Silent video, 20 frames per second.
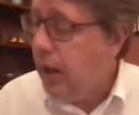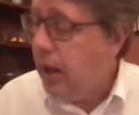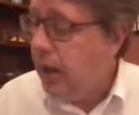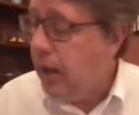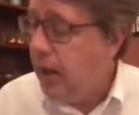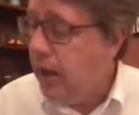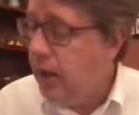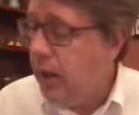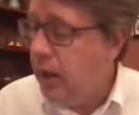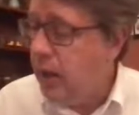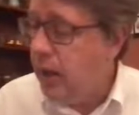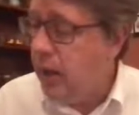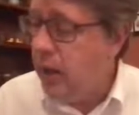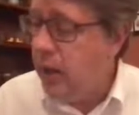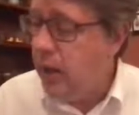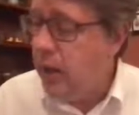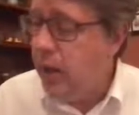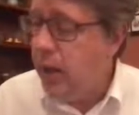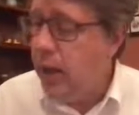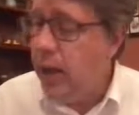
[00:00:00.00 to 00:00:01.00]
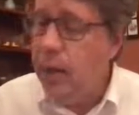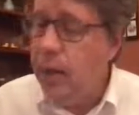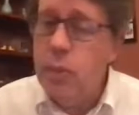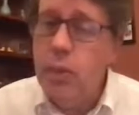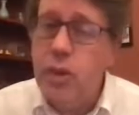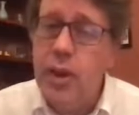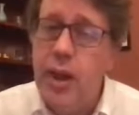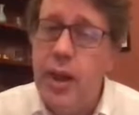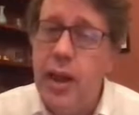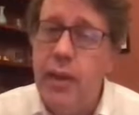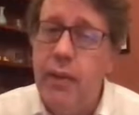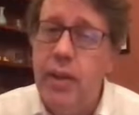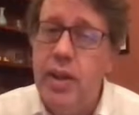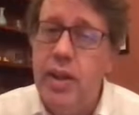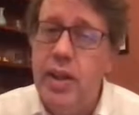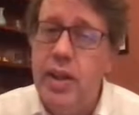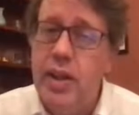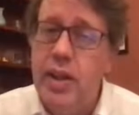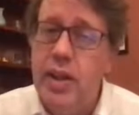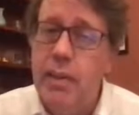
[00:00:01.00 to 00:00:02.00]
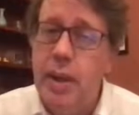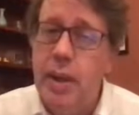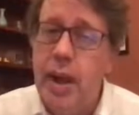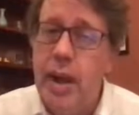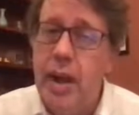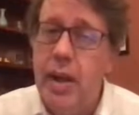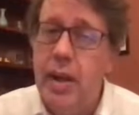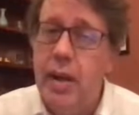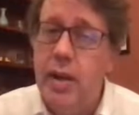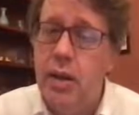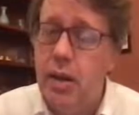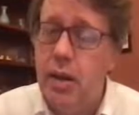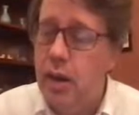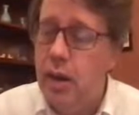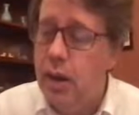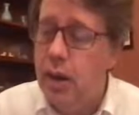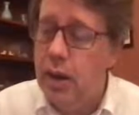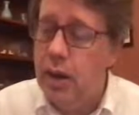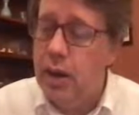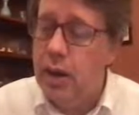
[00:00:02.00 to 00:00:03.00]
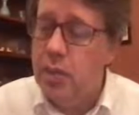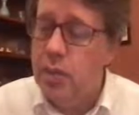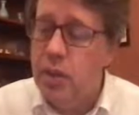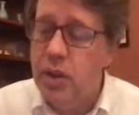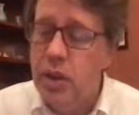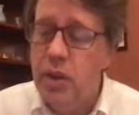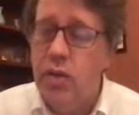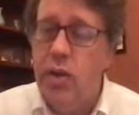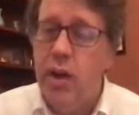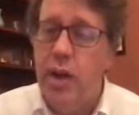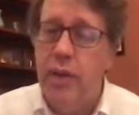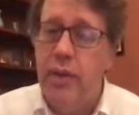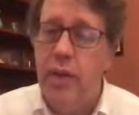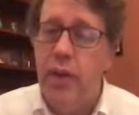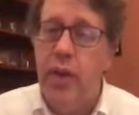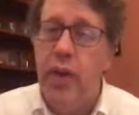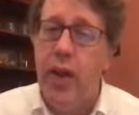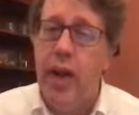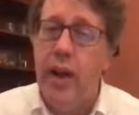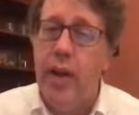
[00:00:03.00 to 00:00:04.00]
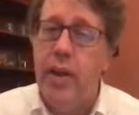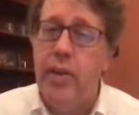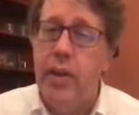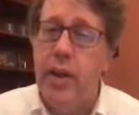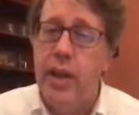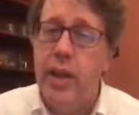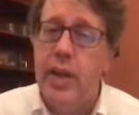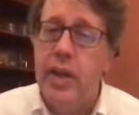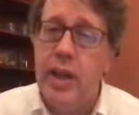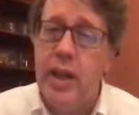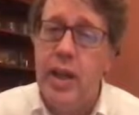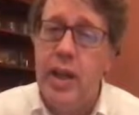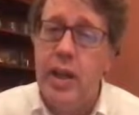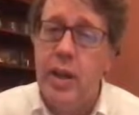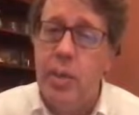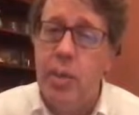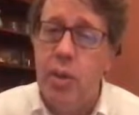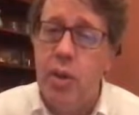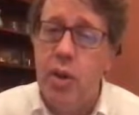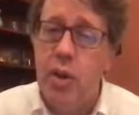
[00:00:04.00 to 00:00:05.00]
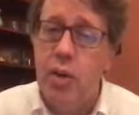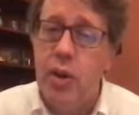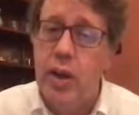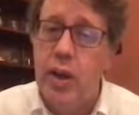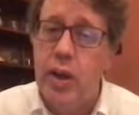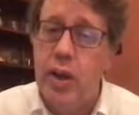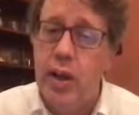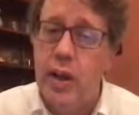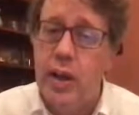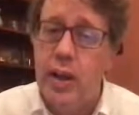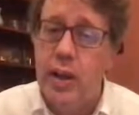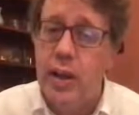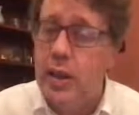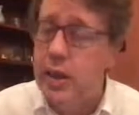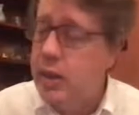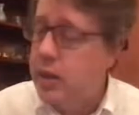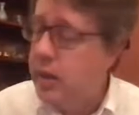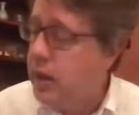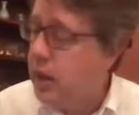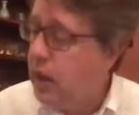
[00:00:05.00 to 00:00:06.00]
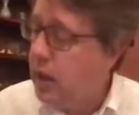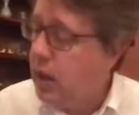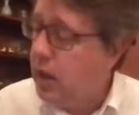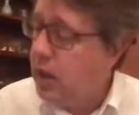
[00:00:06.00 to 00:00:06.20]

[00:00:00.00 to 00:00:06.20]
and it aims to have a systematic exposition of a lot of these key number theoretic ideas,